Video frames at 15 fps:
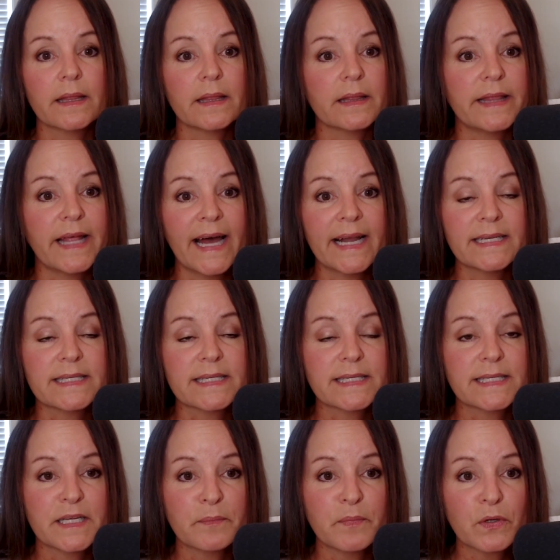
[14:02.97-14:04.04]
That is
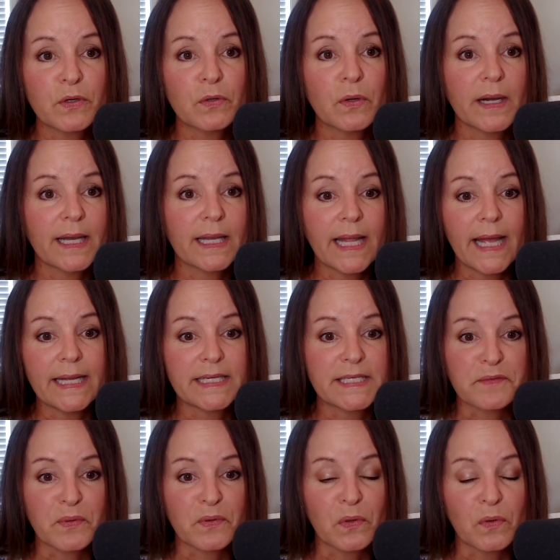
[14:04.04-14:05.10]
typical and
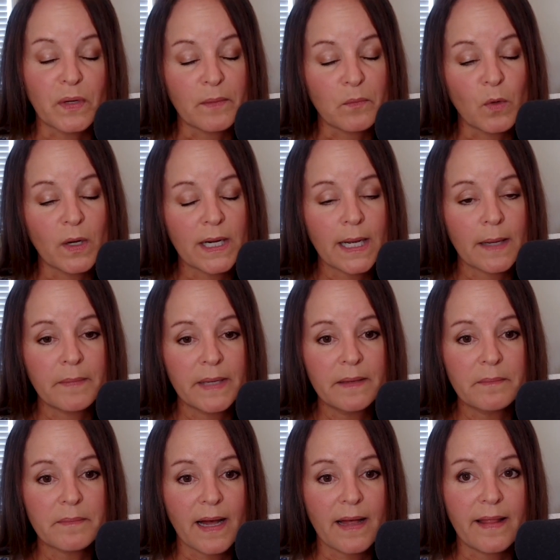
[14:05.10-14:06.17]
atypical. And what I
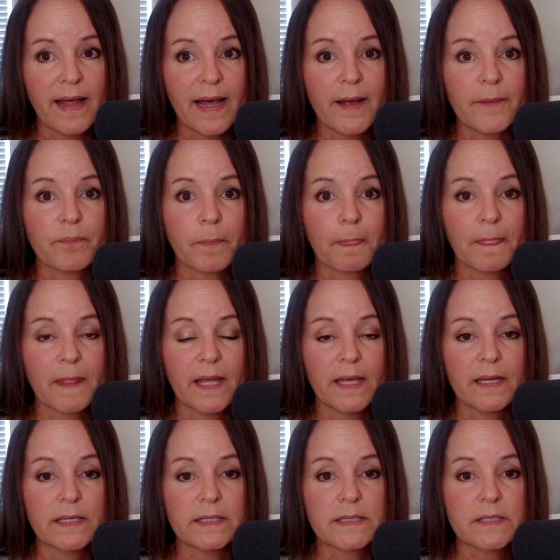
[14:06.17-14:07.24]
mean by that
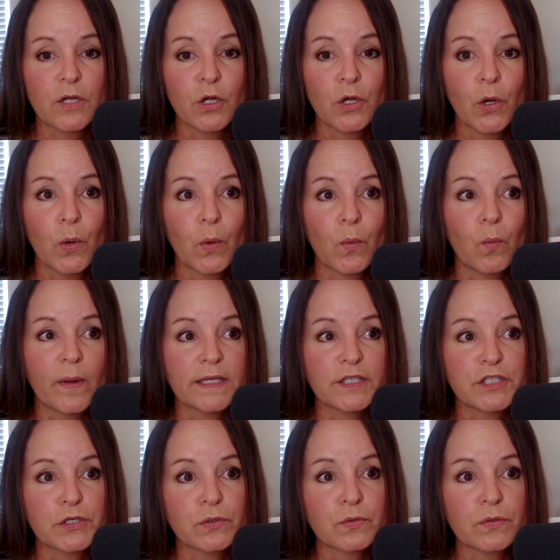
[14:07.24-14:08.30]
is when
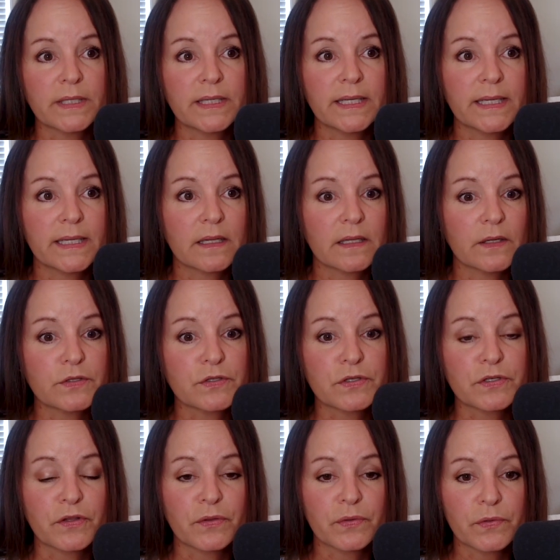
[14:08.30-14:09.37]
children get closer
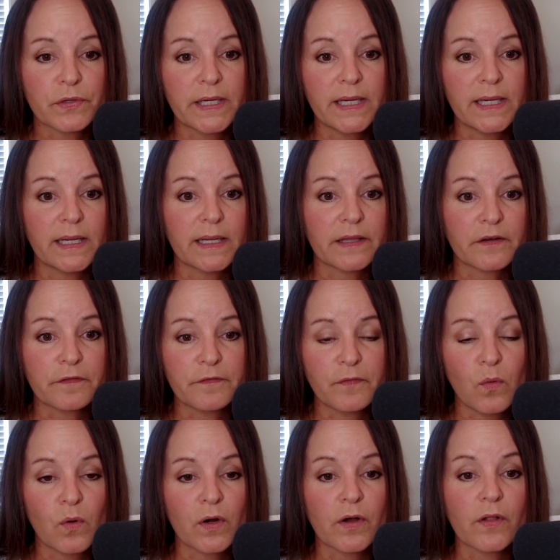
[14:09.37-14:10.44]
to 3 and they're
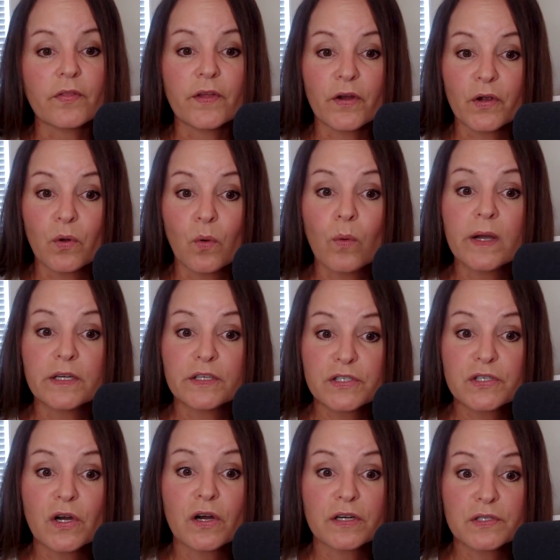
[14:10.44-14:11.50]
4, they're going to
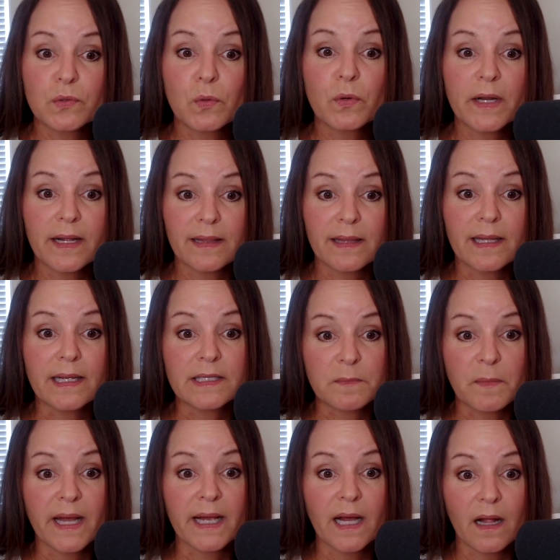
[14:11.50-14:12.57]
start sorting things
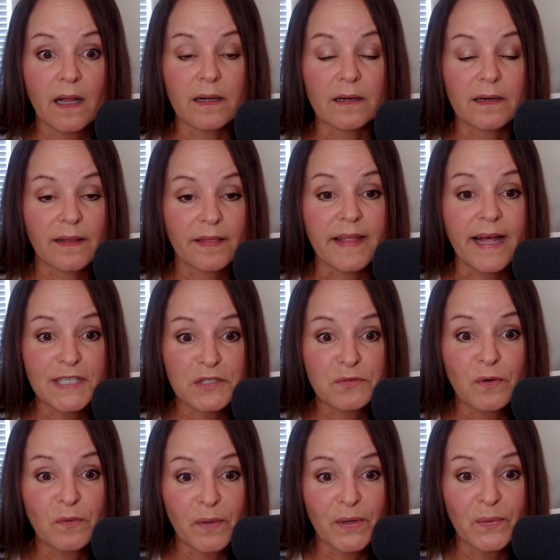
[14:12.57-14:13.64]
by color. That's
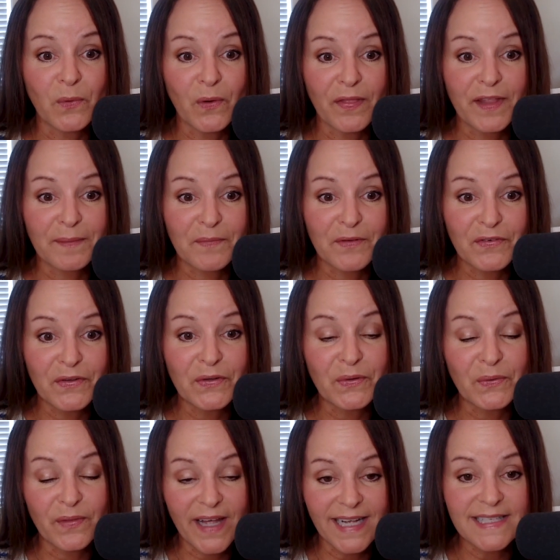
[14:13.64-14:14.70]
what we want them to do.
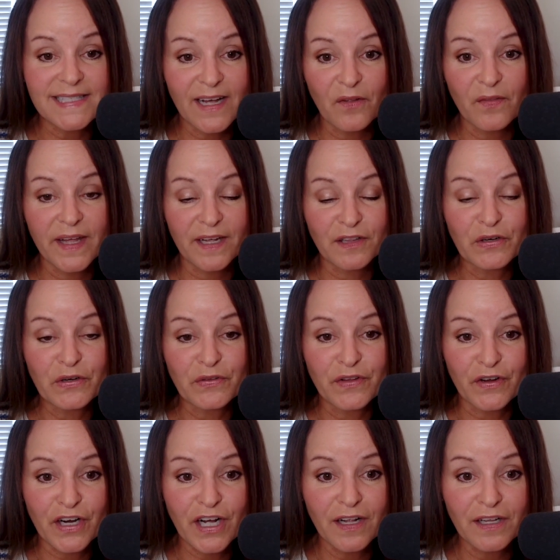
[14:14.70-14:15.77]
That's how they learn
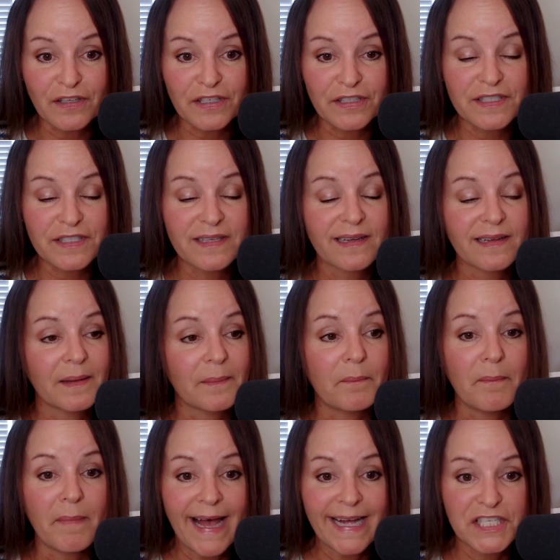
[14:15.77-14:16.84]
their colors,
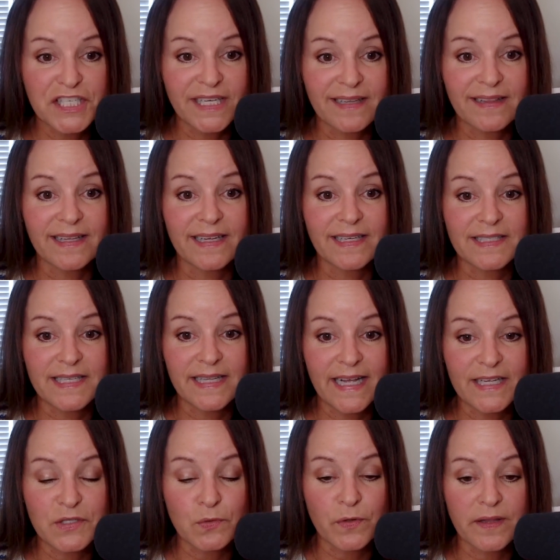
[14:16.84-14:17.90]
matching things and
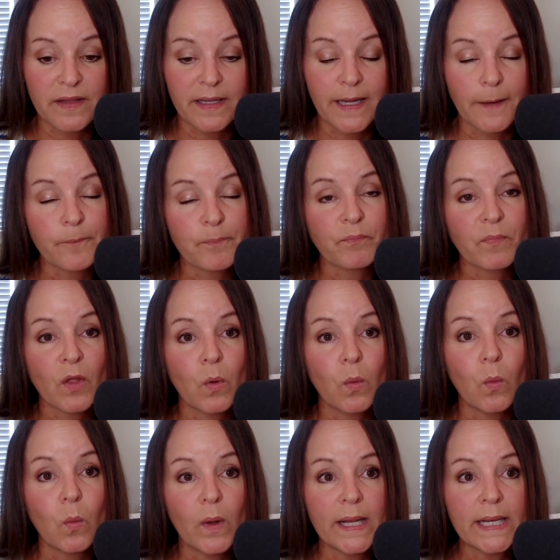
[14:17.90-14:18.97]
that sort of thing.
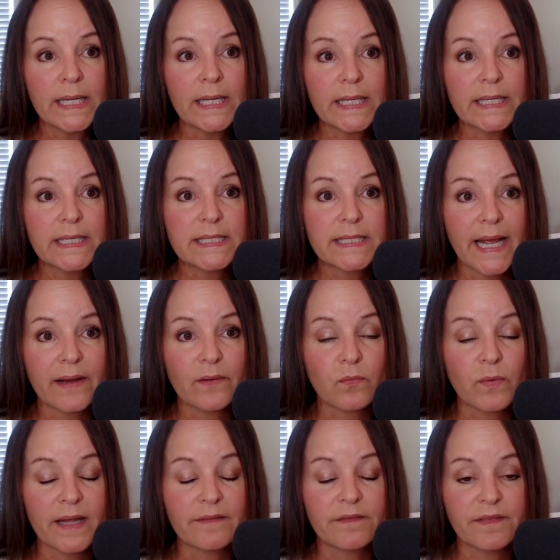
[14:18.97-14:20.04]
When it is a
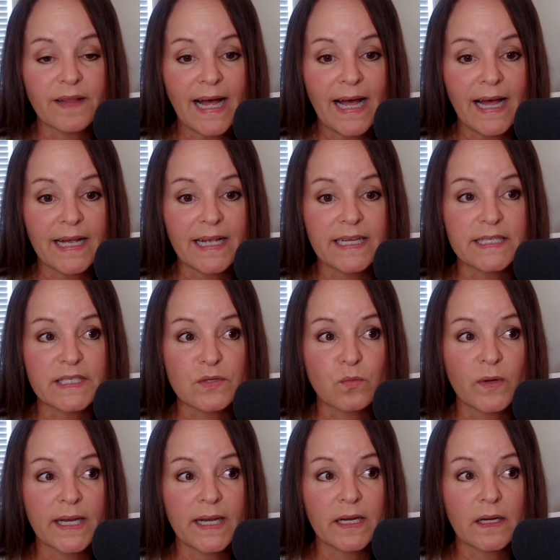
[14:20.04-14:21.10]
red flag is
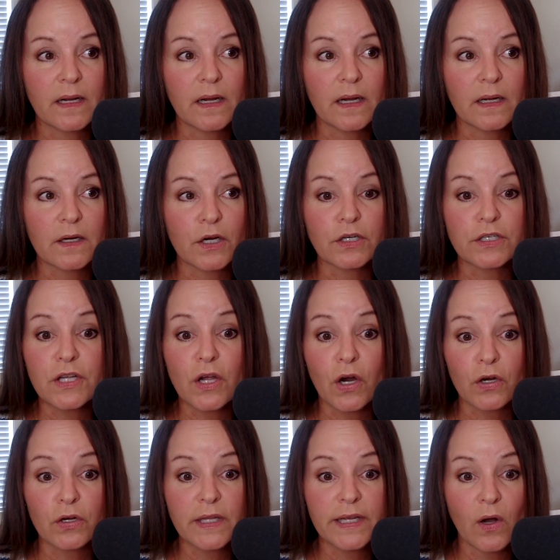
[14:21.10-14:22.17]
when it occurs
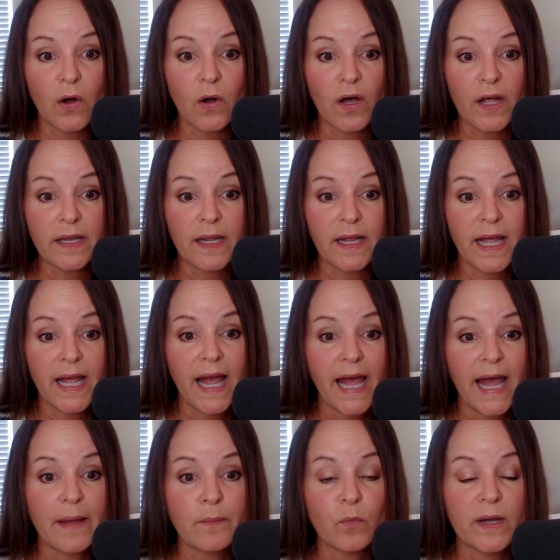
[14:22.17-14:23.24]
early on
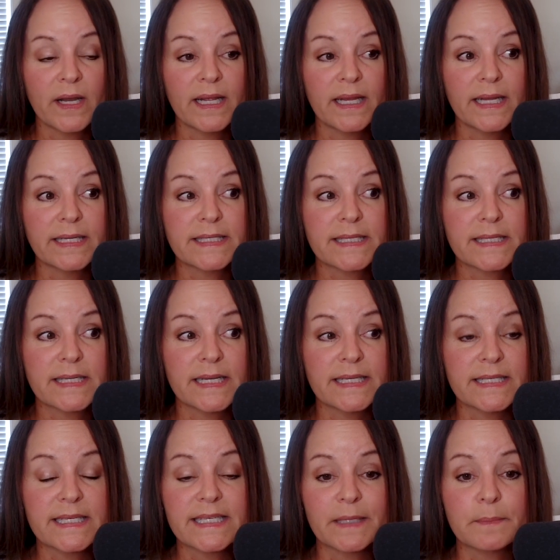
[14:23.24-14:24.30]
and when it
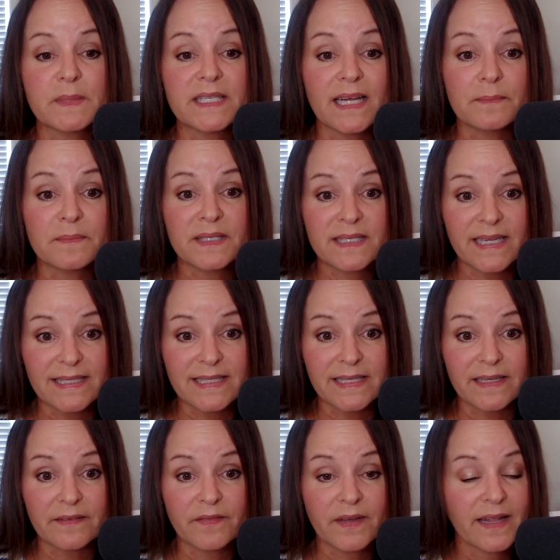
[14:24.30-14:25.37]
seems
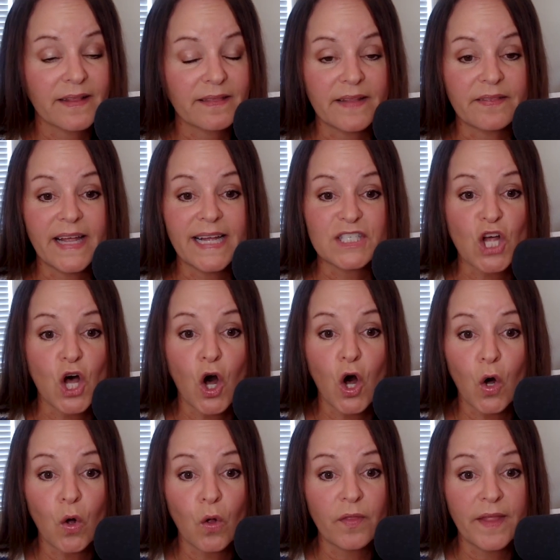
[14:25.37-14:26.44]
obsessive, that's
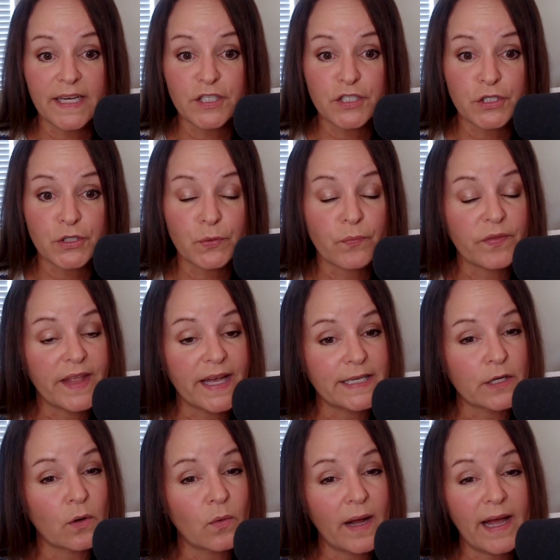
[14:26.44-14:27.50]
all they do. They
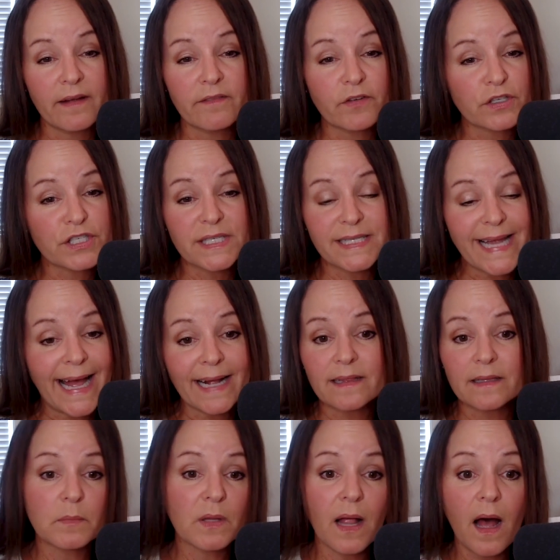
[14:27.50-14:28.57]
don't ever stack
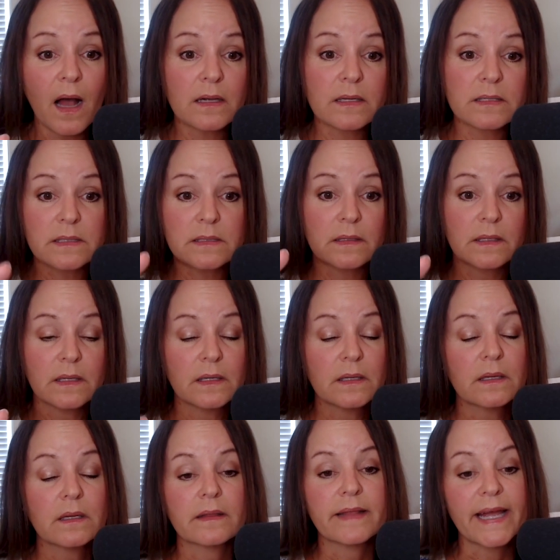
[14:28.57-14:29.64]
the blocks.
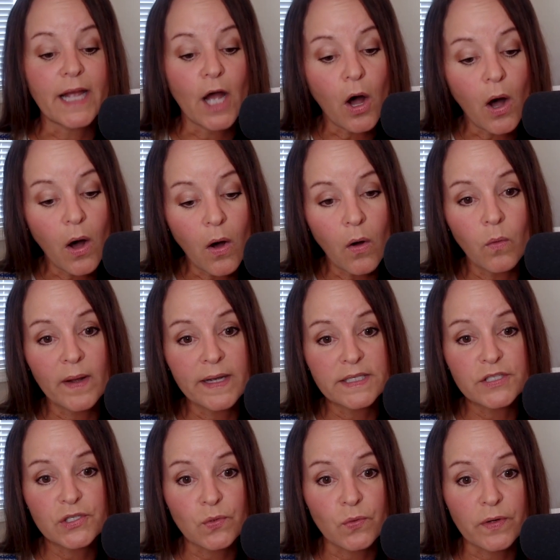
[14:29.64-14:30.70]
They always
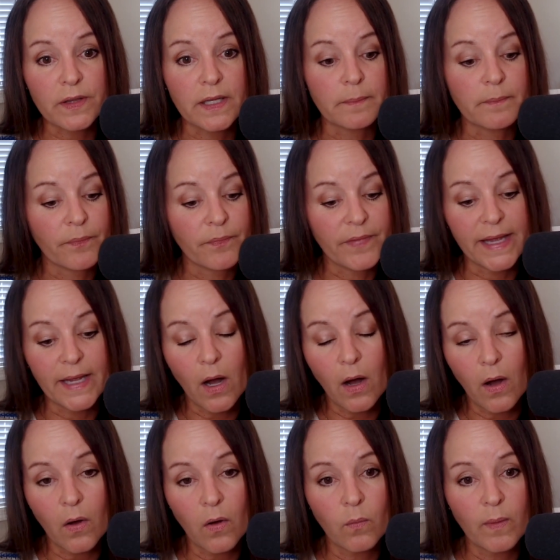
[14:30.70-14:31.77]
sort them. They
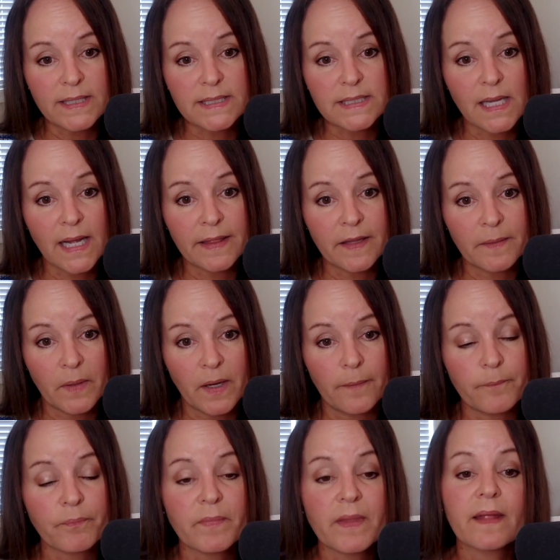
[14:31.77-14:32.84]
always line them up.
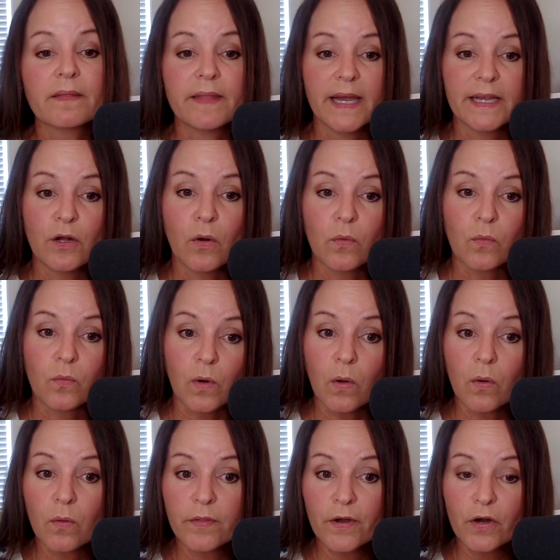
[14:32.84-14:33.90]
They don't
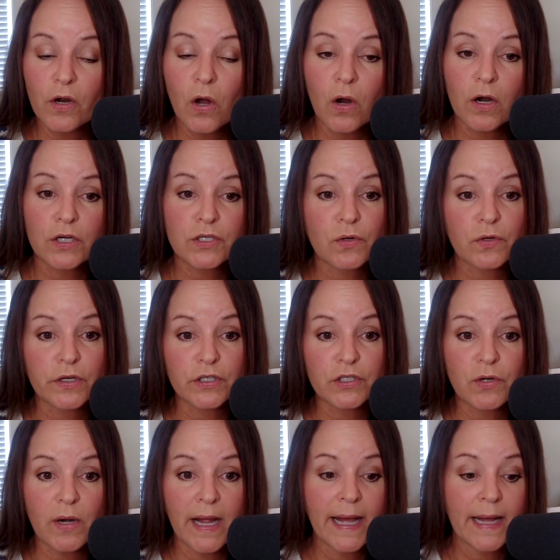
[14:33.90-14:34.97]
roll their cars on a
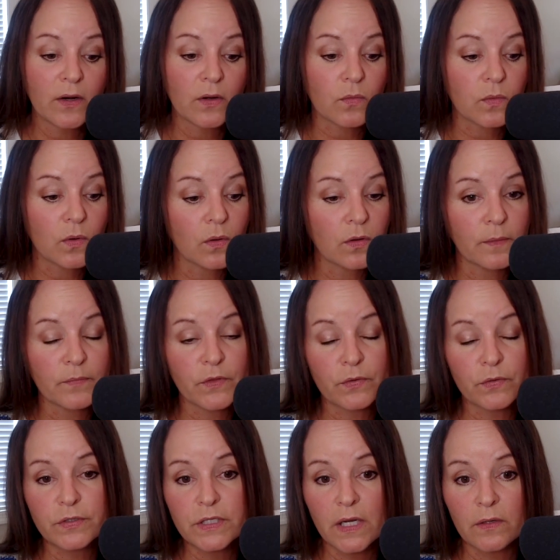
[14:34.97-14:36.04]
track or roll them through
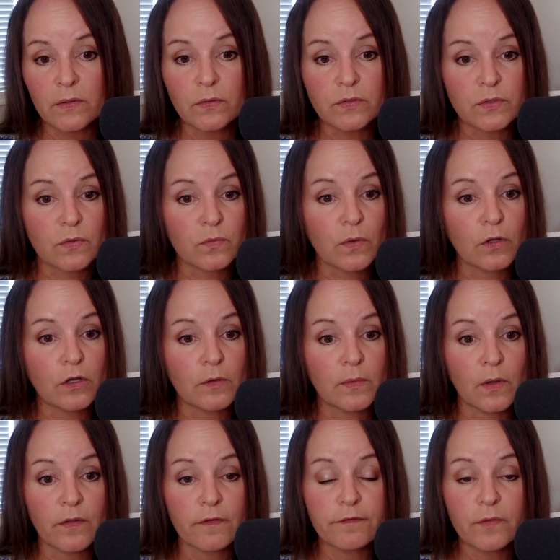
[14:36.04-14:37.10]
tunnels or roll them
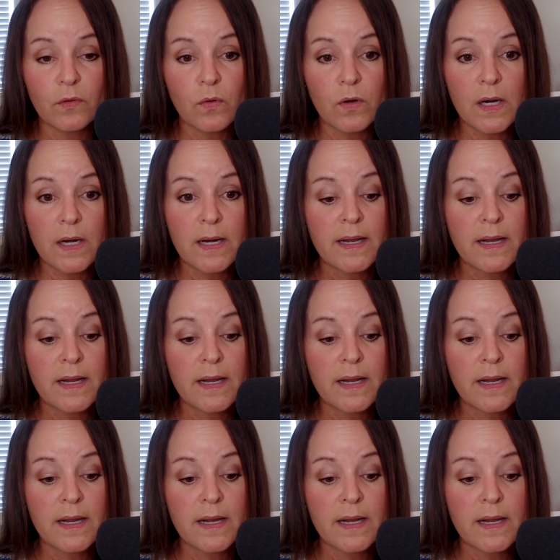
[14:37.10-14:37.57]
on the floor.